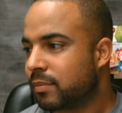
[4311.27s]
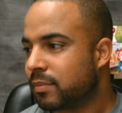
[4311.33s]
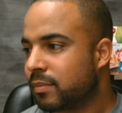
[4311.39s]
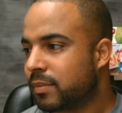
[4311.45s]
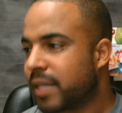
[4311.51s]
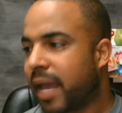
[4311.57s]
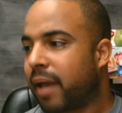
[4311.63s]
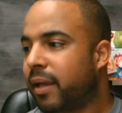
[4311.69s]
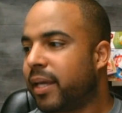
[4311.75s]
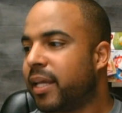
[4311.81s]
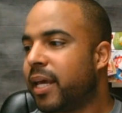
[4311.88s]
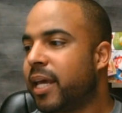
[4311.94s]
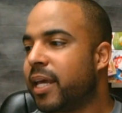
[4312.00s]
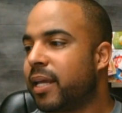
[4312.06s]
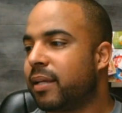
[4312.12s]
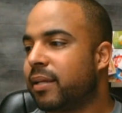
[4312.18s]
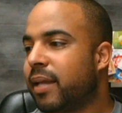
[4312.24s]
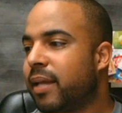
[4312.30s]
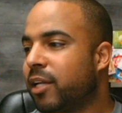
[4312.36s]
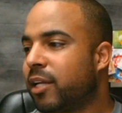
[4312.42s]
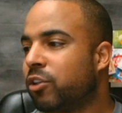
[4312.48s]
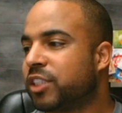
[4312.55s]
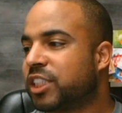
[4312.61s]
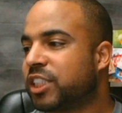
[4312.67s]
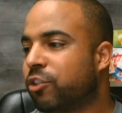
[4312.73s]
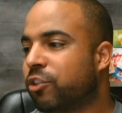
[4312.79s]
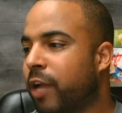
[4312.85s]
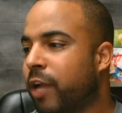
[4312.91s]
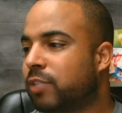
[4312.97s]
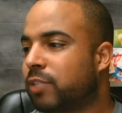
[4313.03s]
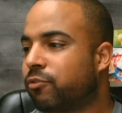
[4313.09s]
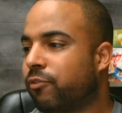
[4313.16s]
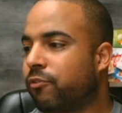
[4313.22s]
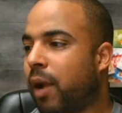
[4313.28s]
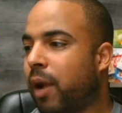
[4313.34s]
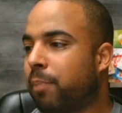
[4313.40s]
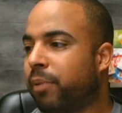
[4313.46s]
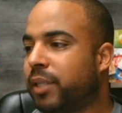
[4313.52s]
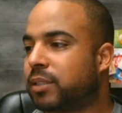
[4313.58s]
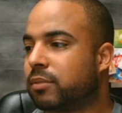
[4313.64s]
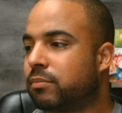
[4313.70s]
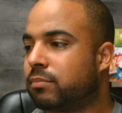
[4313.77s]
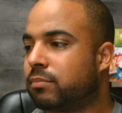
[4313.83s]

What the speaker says: Yeah, don't just create vibration.